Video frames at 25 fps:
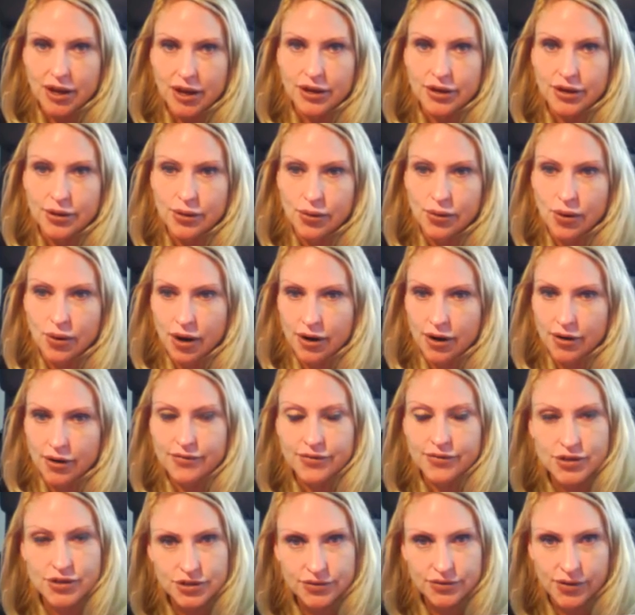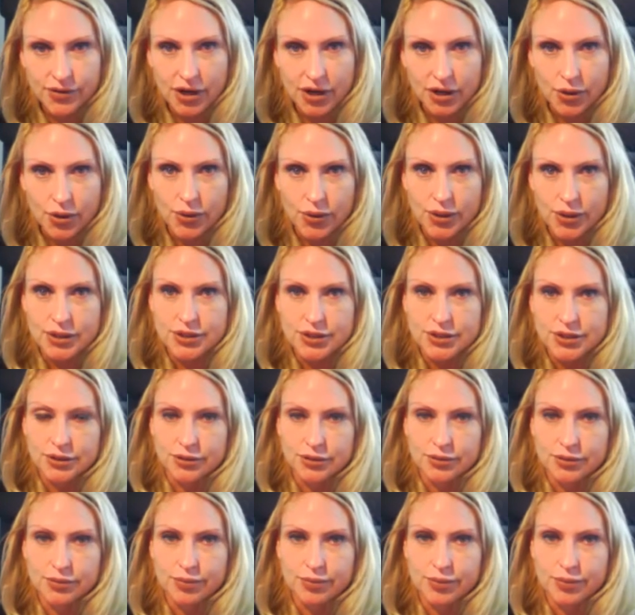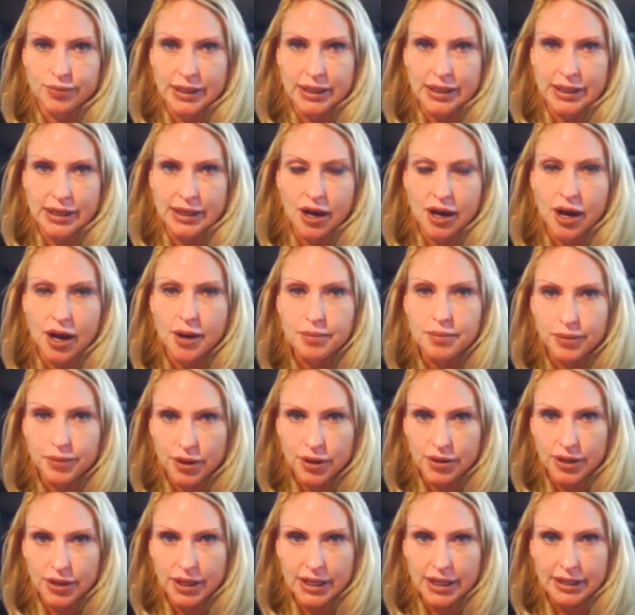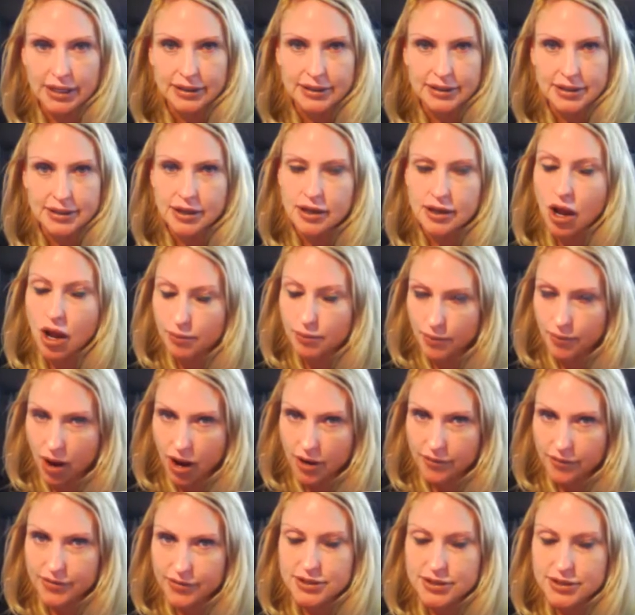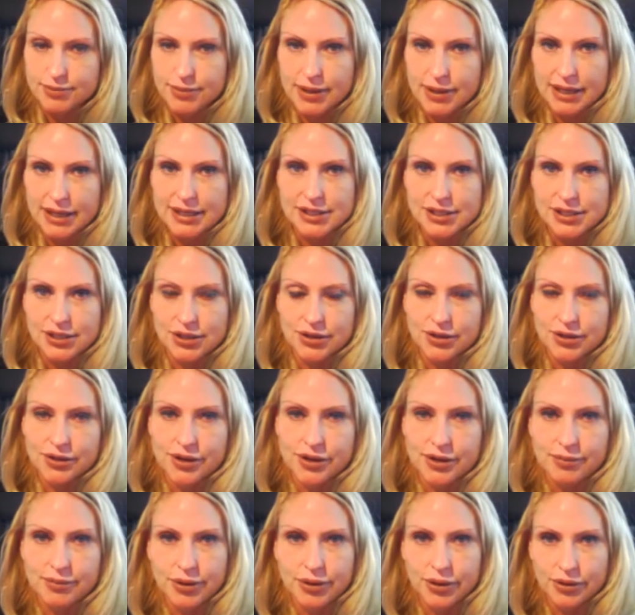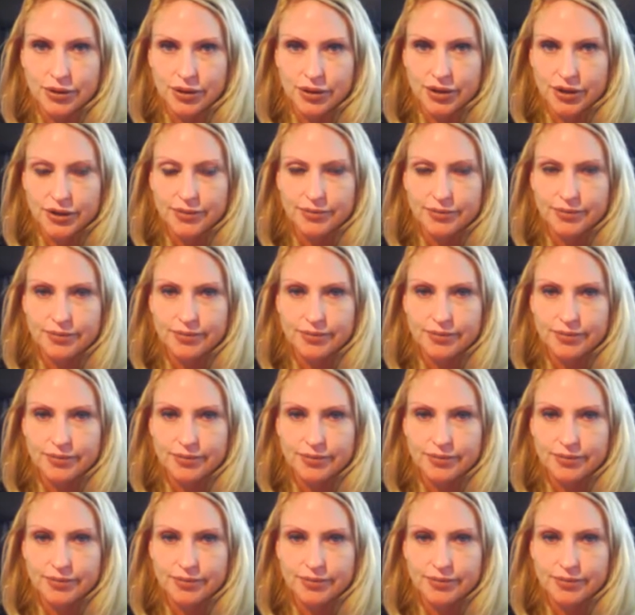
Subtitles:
You are, first of all, going to be uploading office mix to your computer.